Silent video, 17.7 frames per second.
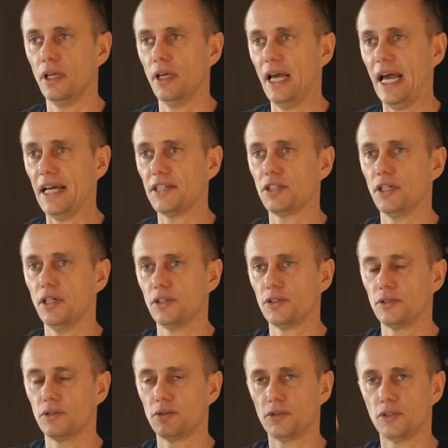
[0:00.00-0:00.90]
has a
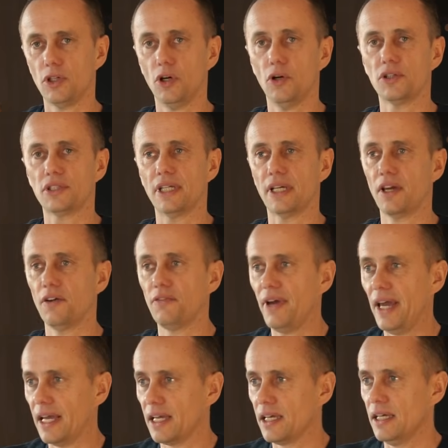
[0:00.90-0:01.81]
toxic
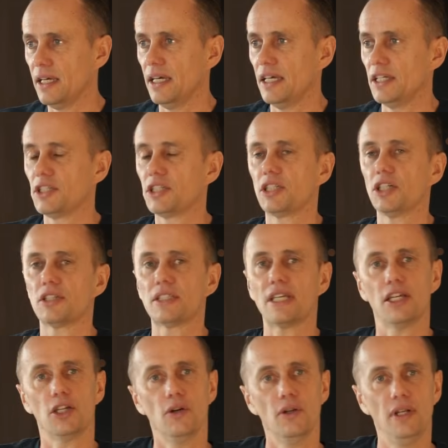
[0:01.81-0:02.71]
effect. It's just
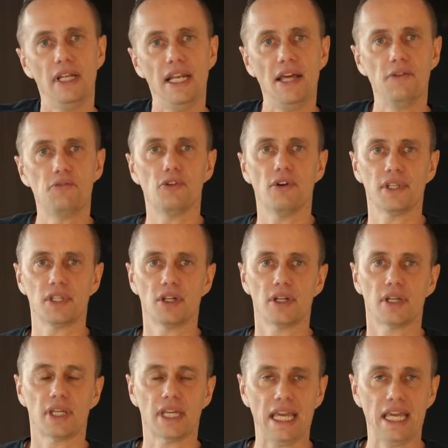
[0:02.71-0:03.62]
that your liver and
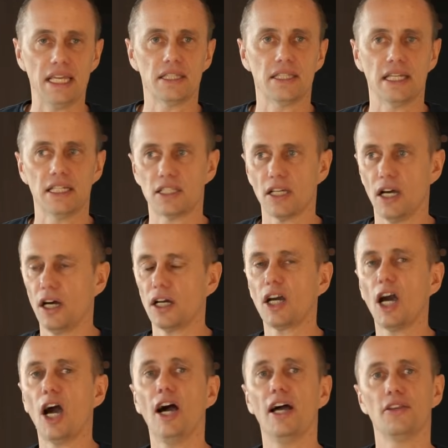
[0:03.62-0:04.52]
your kidneys
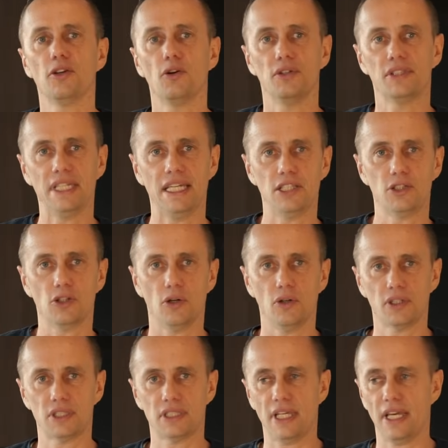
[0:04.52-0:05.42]
cannot
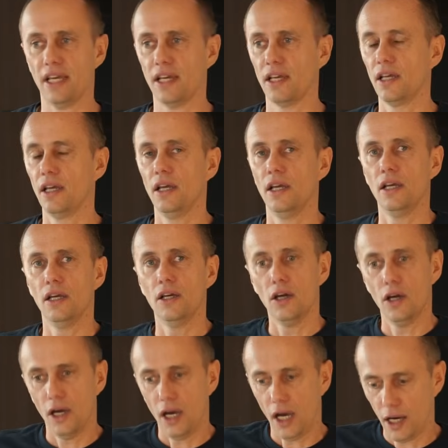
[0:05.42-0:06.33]
detox it,
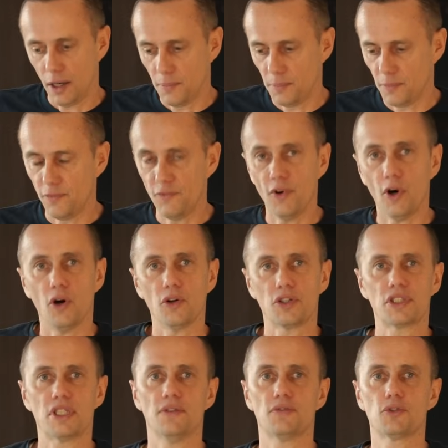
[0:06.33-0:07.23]
the
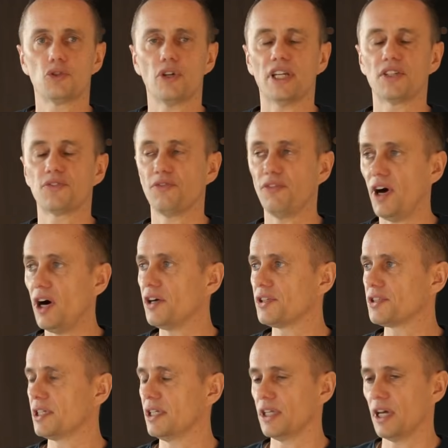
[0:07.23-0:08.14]
oxidative stress
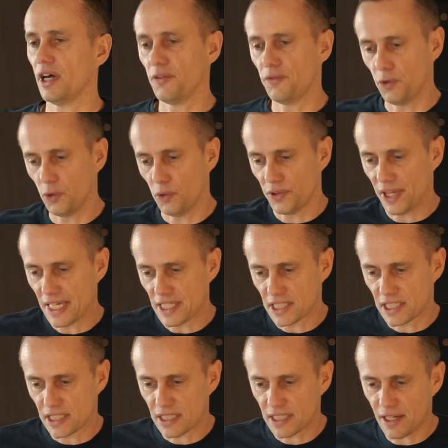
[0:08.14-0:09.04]
fast enough, or there's
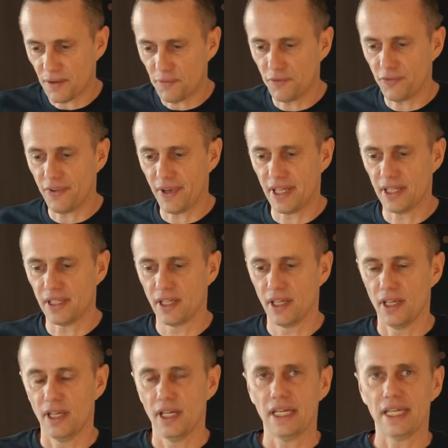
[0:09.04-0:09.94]

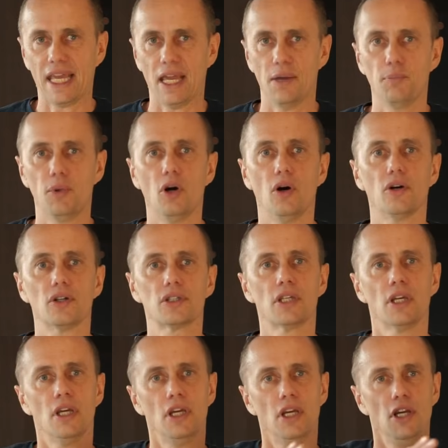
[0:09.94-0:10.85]
something getting blocked.
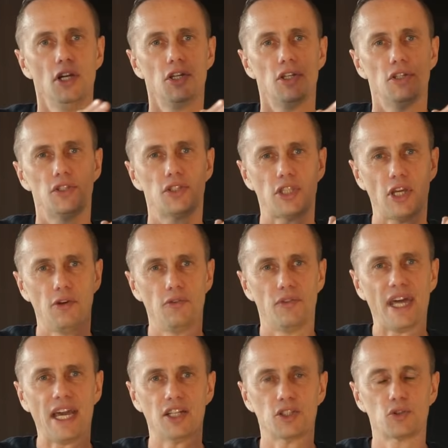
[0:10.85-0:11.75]
So
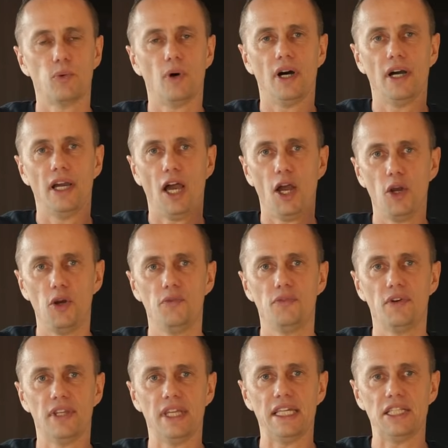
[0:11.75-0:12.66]
that's why
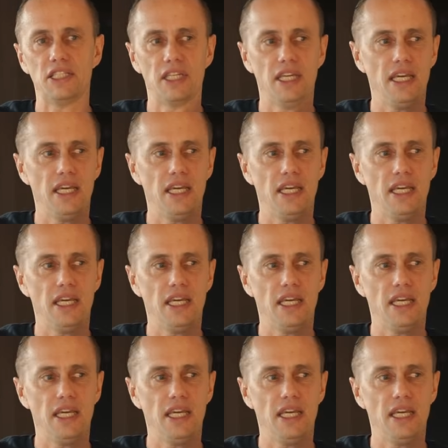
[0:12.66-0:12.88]
over these